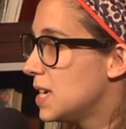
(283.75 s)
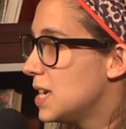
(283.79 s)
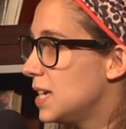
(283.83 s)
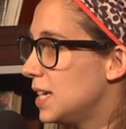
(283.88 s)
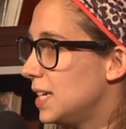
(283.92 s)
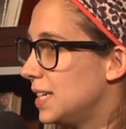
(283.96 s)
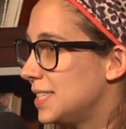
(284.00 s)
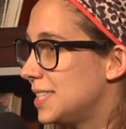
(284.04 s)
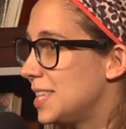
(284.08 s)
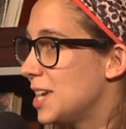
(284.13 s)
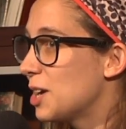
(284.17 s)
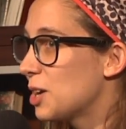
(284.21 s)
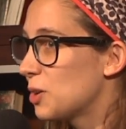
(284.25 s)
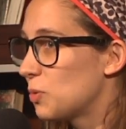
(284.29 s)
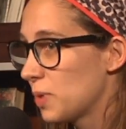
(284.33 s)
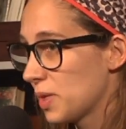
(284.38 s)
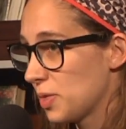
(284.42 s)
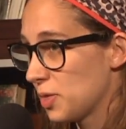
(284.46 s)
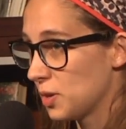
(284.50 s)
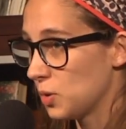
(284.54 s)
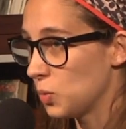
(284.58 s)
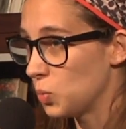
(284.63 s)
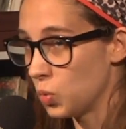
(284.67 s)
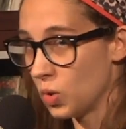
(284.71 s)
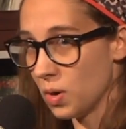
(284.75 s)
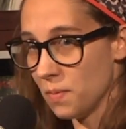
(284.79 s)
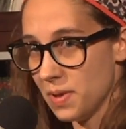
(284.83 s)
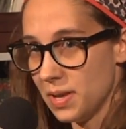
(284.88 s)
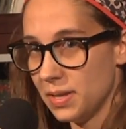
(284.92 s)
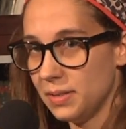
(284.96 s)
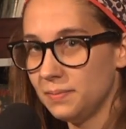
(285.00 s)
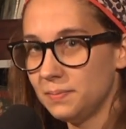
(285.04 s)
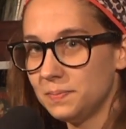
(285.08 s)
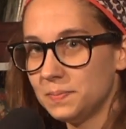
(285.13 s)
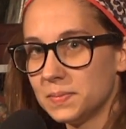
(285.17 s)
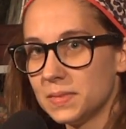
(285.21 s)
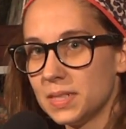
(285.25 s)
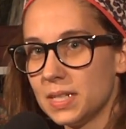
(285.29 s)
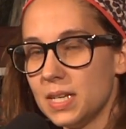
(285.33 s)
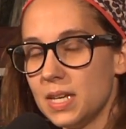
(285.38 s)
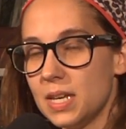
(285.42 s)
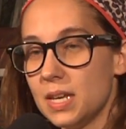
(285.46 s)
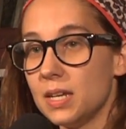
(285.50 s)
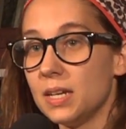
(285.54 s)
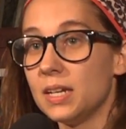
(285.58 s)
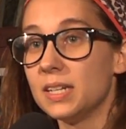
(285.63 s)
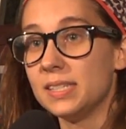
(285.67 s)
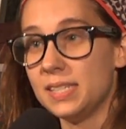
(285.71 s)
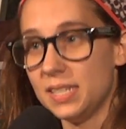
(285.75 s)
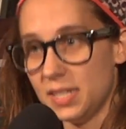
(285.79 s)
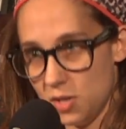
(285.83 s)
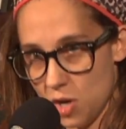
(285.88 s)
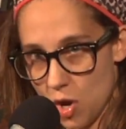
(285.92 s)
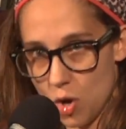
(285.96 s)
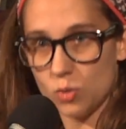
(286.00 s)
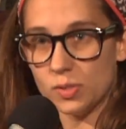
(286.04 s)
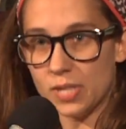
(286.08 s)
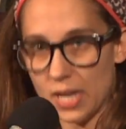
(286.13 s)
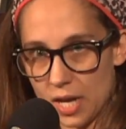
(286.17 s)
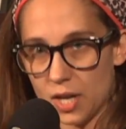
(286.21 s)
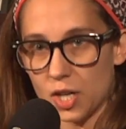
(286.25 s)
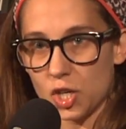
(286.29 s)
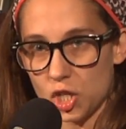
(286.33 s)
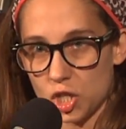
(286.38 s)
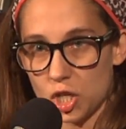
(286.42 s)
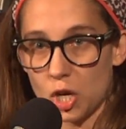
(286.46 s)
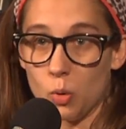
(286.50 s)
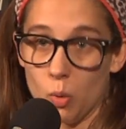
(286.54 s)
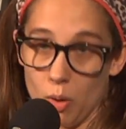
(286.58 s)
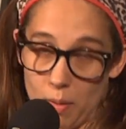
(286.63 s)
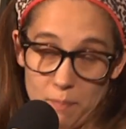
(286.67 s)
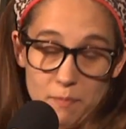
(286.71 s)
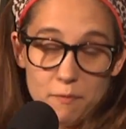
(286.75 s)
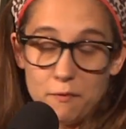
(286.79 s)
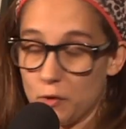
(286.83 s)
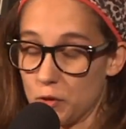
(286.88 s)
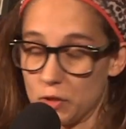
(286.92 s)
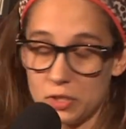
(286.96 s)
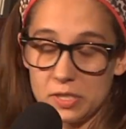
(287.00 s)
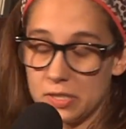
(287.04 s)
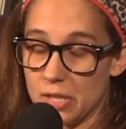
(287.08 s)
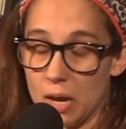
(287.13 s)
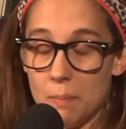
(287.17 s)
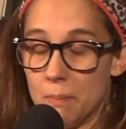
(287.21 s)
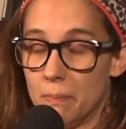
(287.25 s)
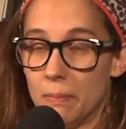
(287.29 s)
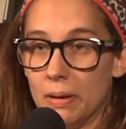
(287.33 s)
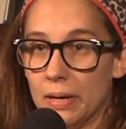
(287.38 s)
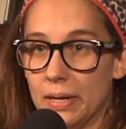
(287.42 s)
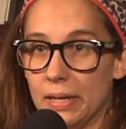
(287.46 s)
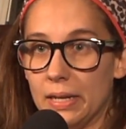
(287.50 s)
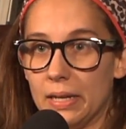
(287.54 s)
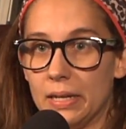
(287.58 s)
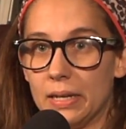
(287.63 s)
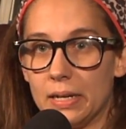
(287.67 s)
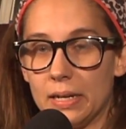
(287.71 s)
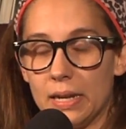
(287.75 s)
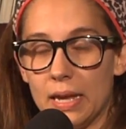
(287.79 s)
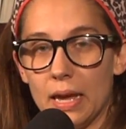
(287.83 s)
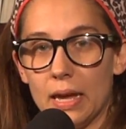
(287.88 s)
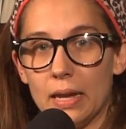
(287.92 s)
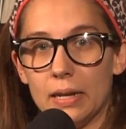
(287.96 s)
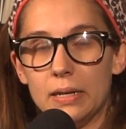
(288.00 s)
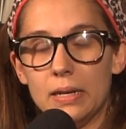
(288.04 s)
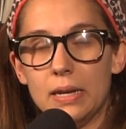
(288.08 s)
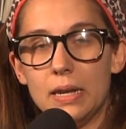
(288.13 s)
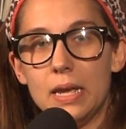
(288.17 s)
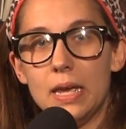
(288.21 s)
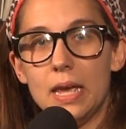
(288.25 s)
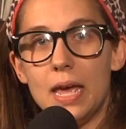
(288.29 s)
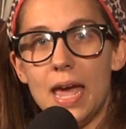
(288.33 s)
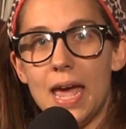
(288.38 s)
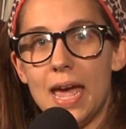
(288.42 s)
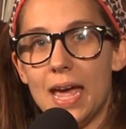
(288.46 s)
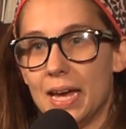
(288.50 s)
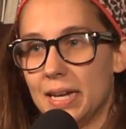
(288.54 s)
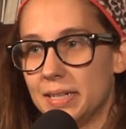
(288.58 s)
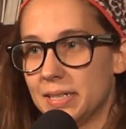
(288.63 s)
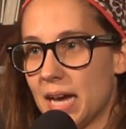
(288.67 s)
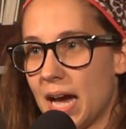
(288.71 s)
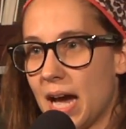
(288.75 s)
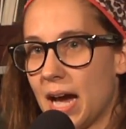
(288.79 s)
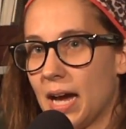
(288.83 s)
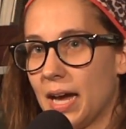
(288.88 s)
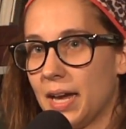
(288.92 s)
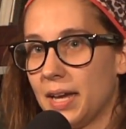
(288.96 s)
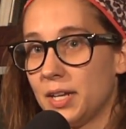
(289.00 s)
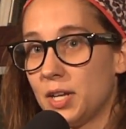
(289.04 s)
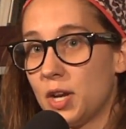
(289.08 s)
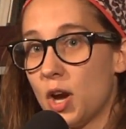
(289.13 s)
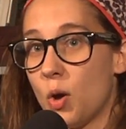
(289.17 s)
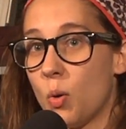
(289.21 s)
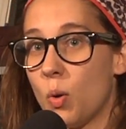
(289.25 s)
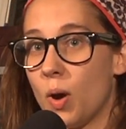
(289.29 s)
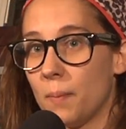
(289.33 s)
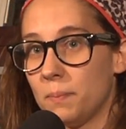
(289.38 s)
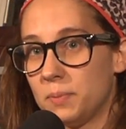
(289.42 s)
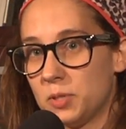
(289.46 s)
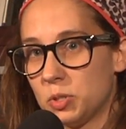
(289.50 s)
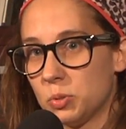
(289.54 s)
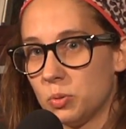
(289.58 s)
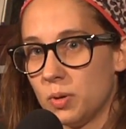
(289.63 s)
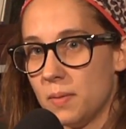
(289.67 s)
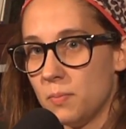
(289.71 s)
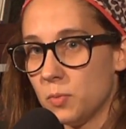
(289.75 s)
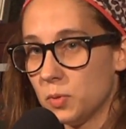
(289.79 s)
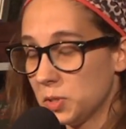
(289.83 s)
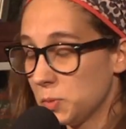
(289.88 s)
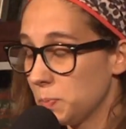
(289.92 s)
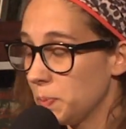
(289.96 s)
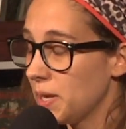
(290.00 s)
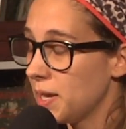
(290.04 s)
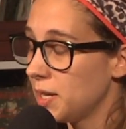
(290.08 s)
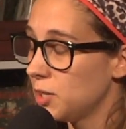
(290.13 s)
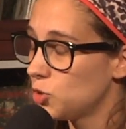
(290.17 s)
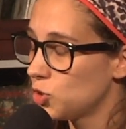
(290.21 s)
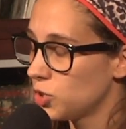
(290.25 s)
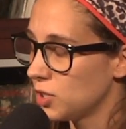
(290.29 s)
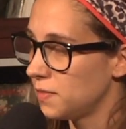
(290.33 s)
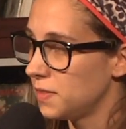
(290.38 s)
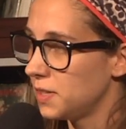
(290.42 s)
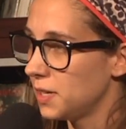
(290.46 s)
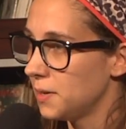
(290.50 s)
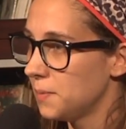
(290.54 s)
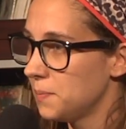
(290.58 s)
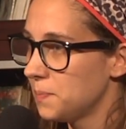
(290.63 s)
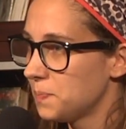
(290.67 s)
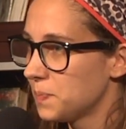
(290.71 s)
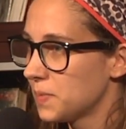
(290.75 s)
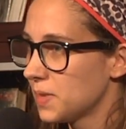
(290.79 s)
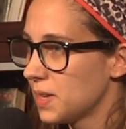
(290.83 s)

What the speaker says: He's there with a woman, because he knows how to show up for somebody again. And I go up to him, we're playing trivia.